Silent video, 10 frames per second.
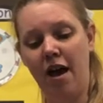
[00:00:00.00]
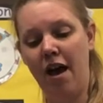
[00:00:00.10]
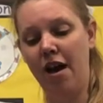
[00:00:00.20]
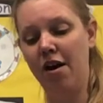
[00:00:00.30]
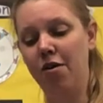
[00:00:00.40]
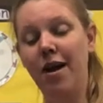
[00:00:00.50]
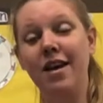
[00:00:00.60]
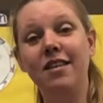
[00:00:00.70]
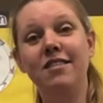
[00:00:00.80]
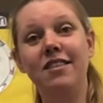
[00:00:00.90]
how
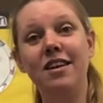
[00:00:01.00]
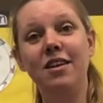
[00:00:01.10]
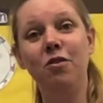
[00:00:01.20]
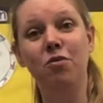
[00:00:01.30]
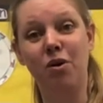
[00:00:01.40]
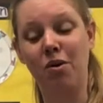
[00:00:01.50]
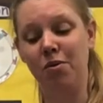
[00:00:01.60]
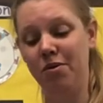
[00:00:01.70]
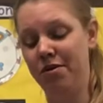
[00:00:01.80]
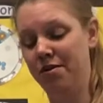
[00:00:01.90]
a seed
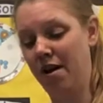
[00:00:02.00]
grows.